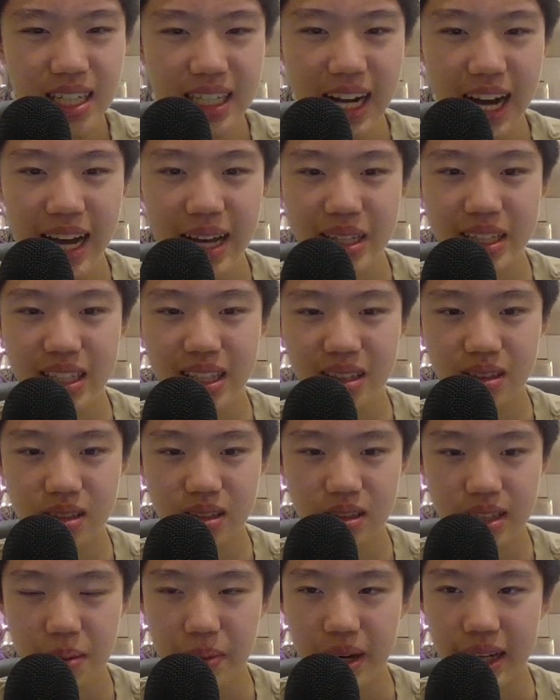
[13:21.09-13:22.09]
I
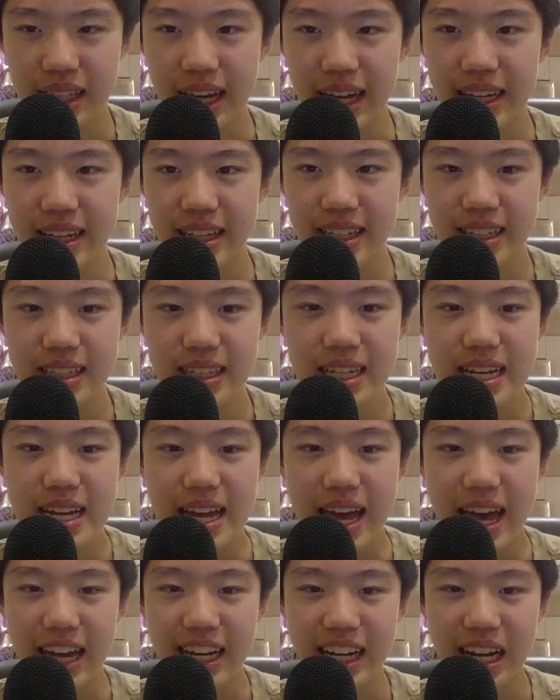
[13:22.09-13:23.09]
get my knight in,
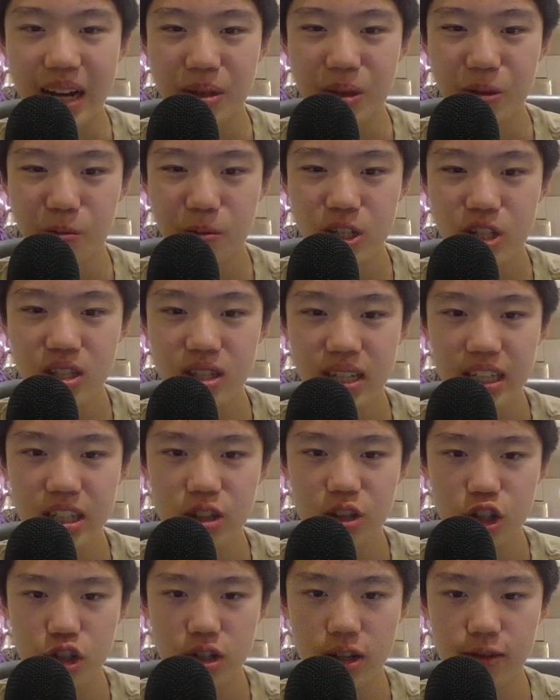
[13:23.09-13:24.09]
and I mean, we just kind
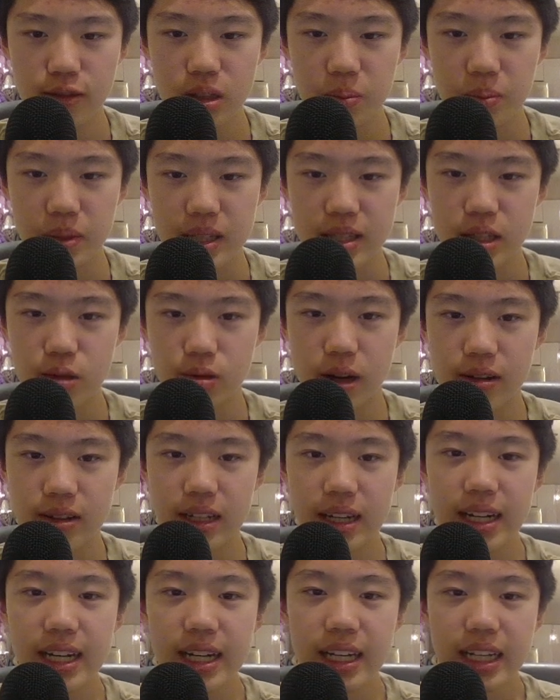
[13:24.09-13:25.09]
of shuffle the pieces around.
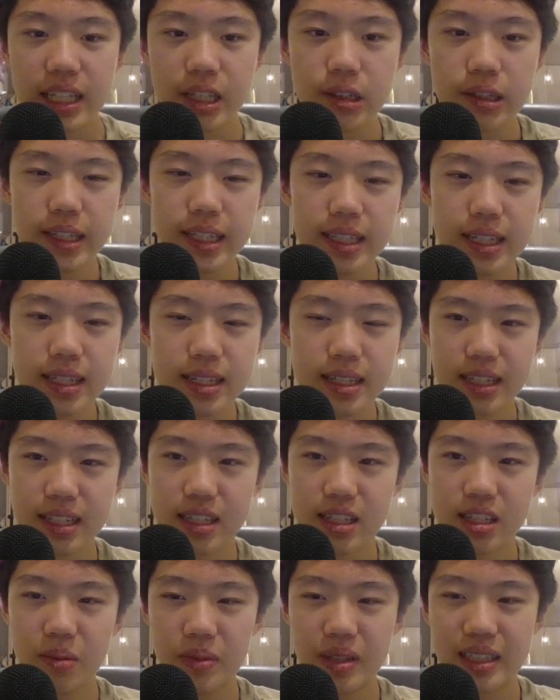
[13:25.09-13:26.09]
Here he does
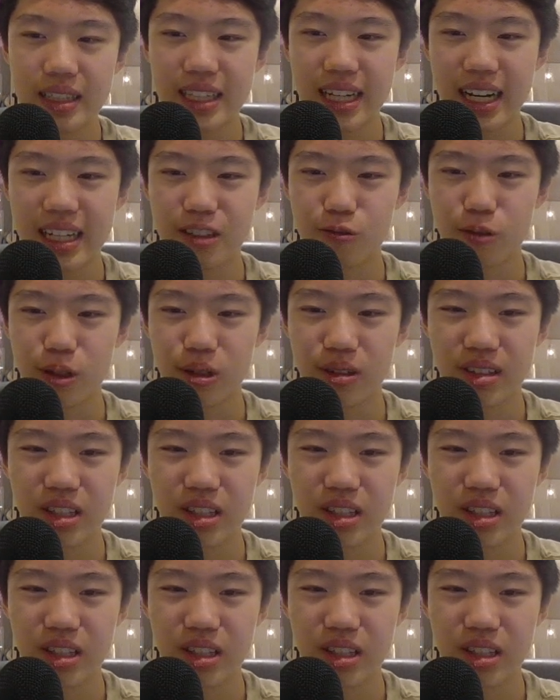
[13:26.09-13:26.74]
something kind of weird.